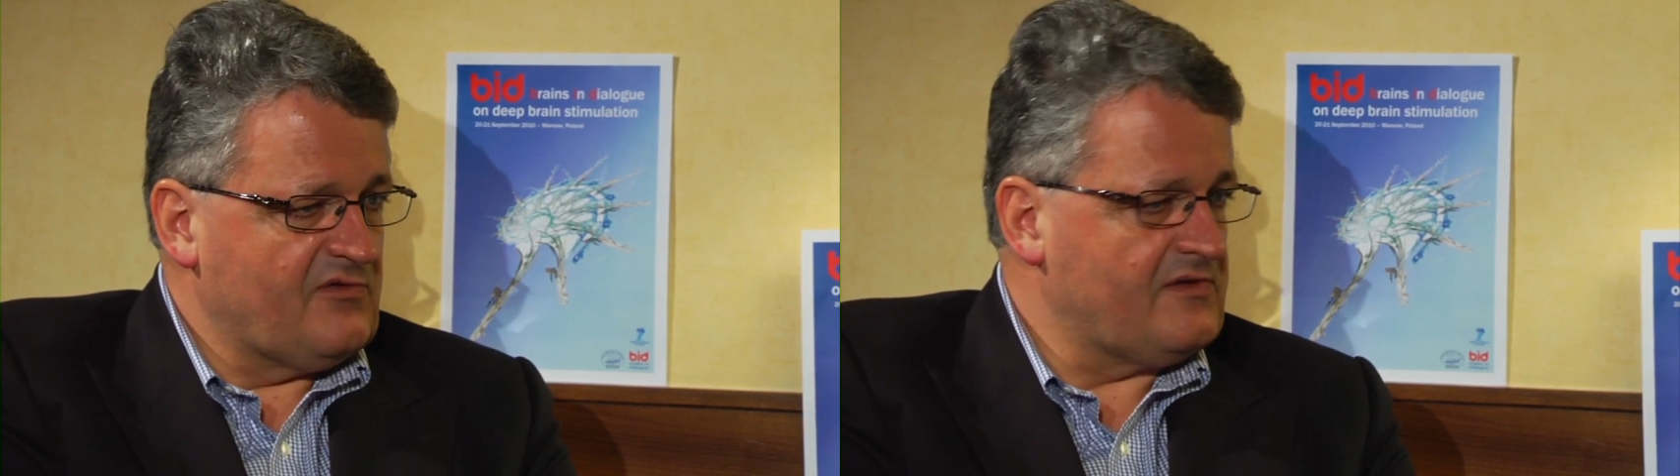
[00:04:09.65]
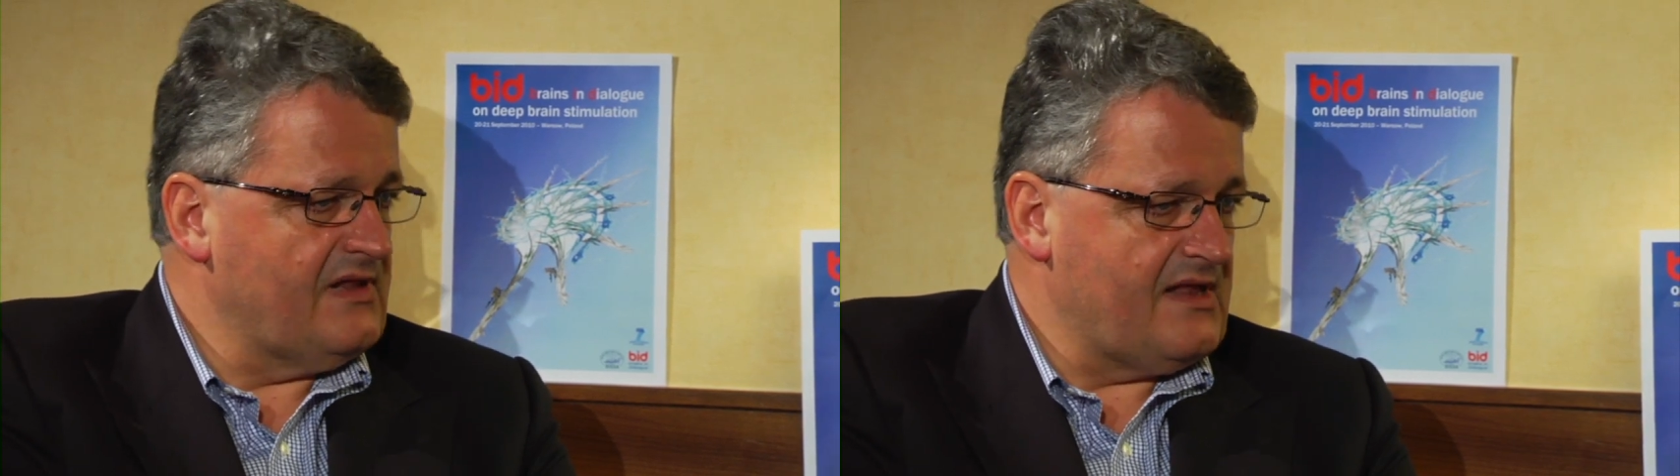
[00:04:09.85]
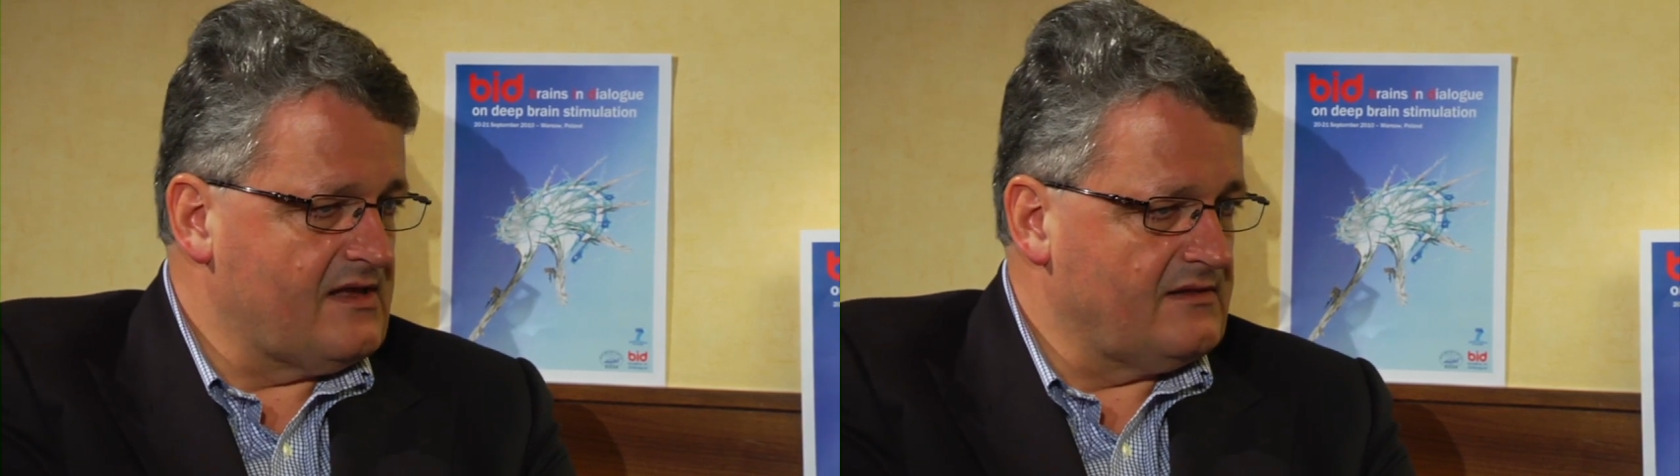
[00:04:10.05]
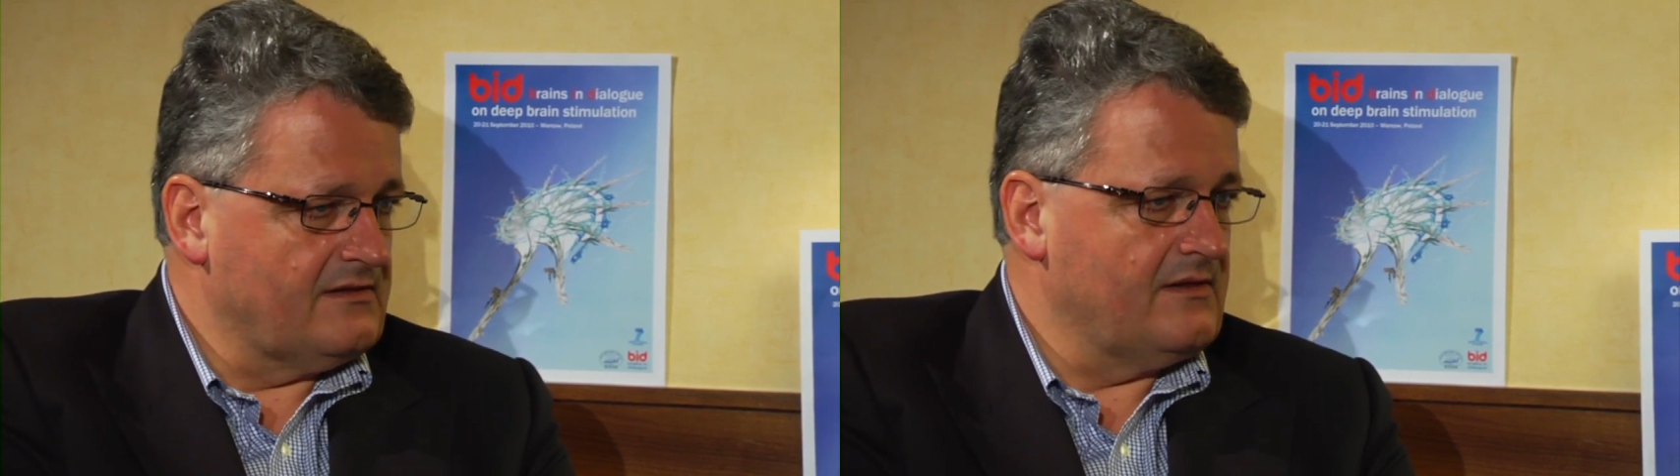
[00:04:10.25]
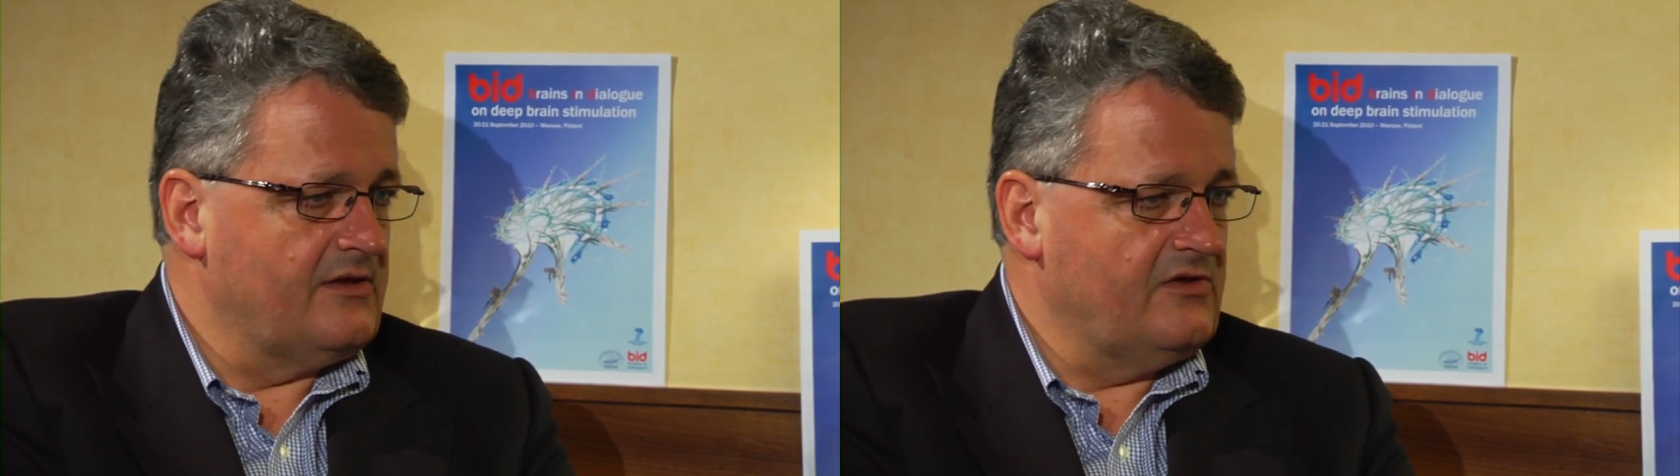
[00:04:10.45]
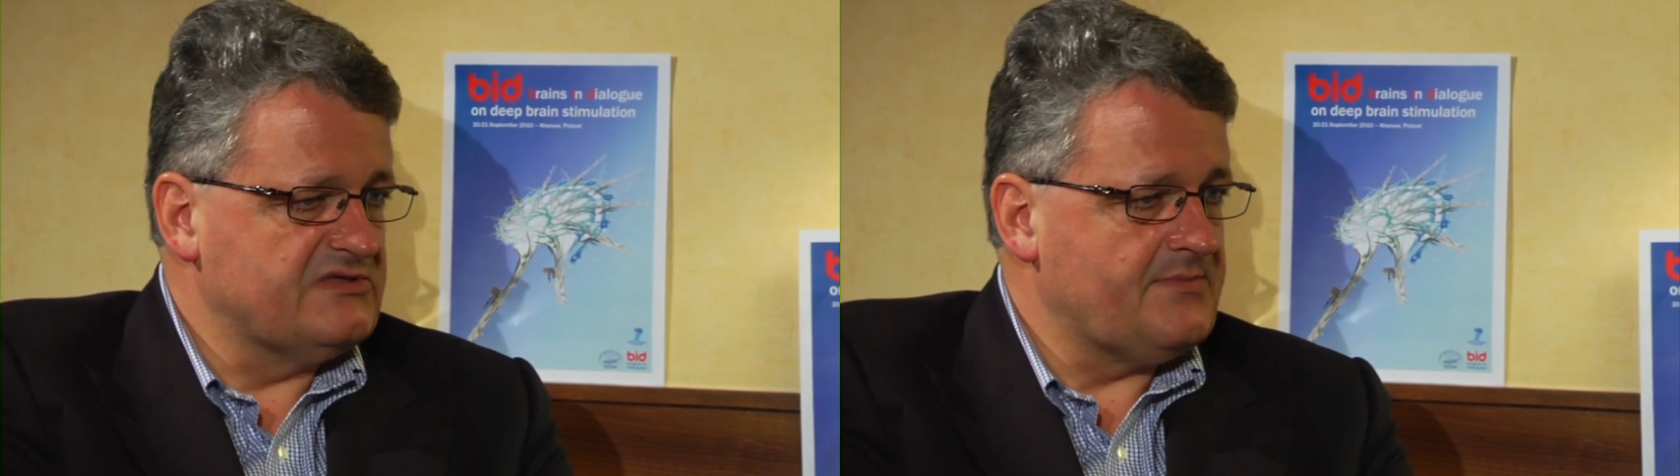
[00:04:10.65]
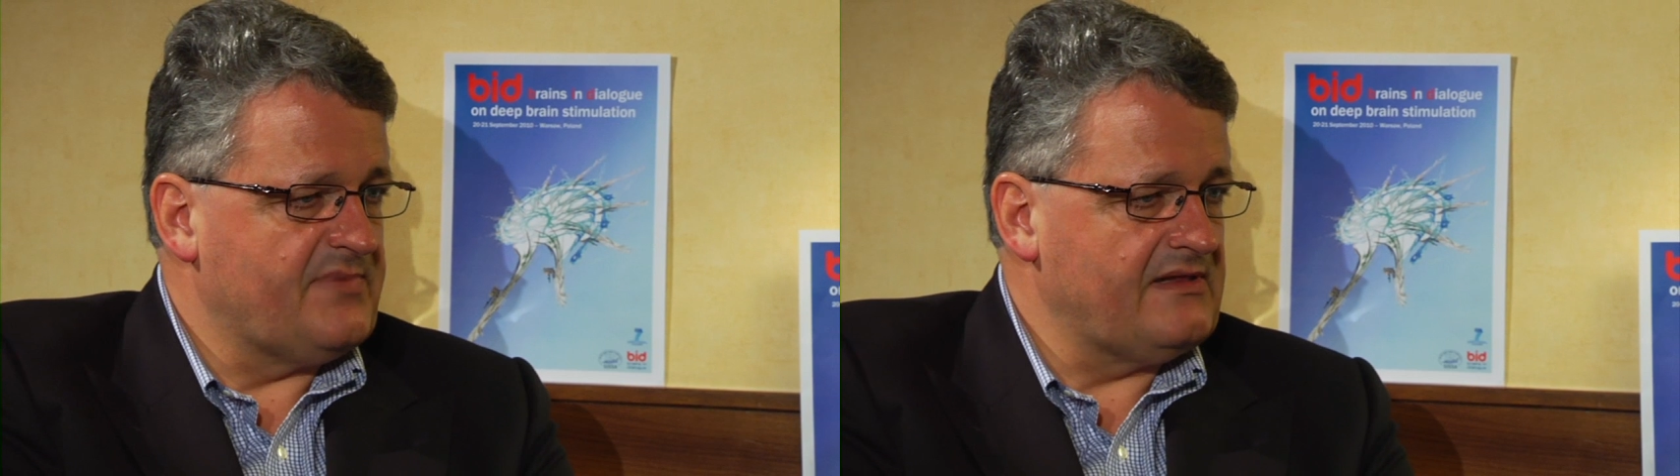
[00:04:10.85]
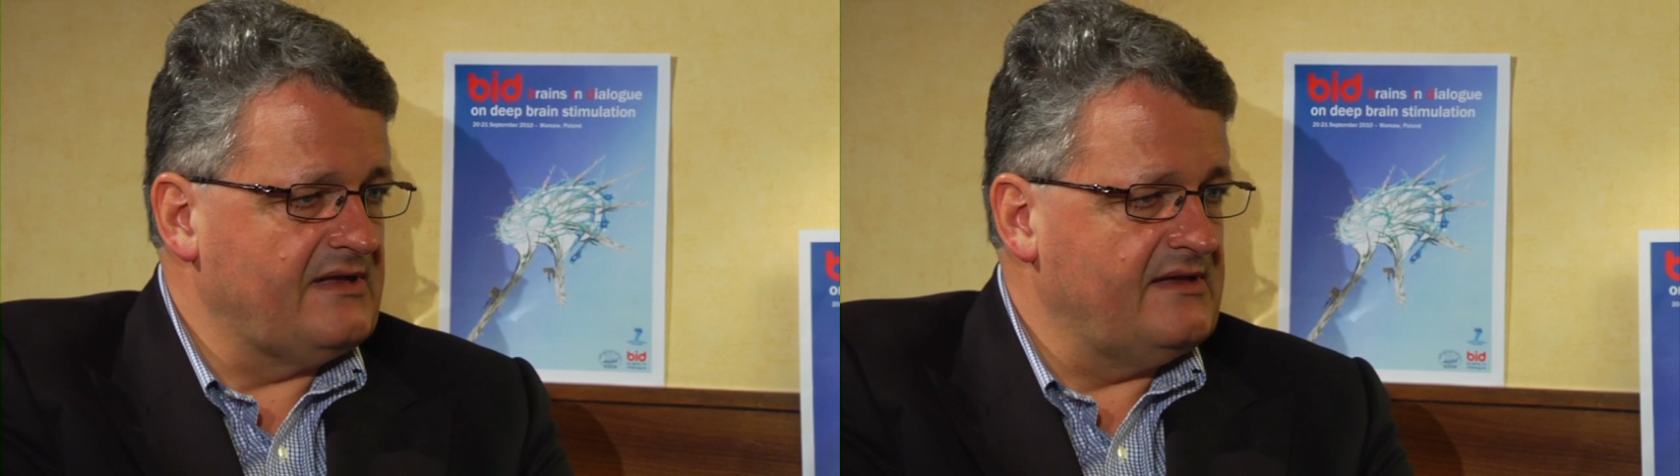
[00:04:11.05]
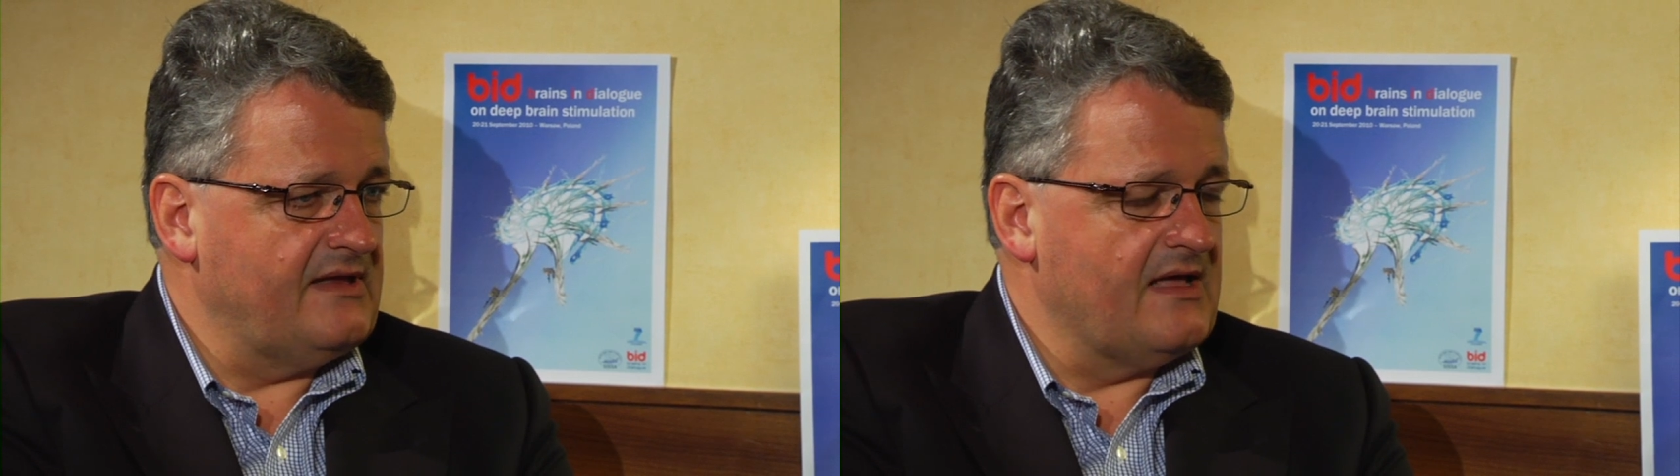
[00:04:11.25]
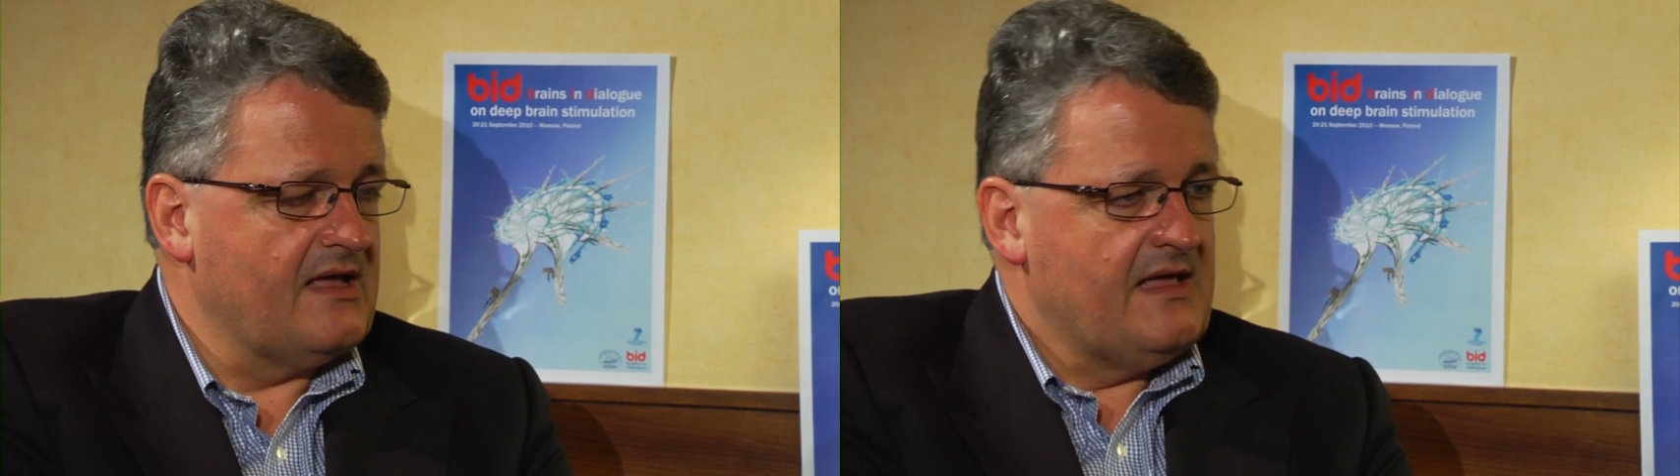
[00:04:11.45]
of clinical
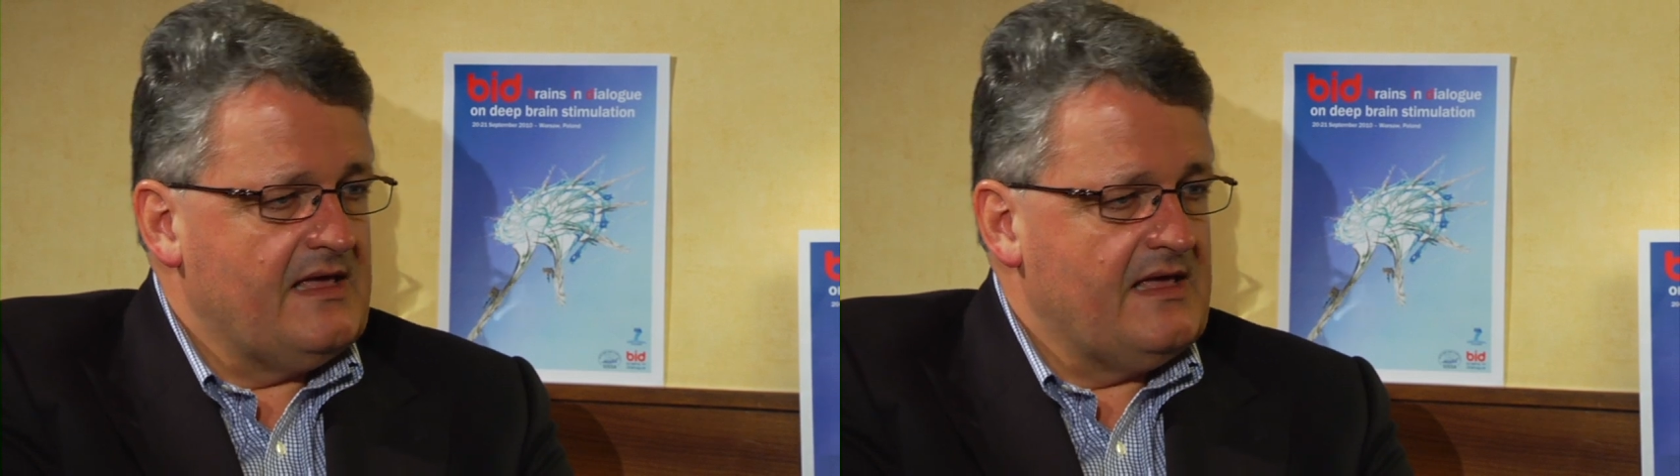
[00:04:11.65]
usability,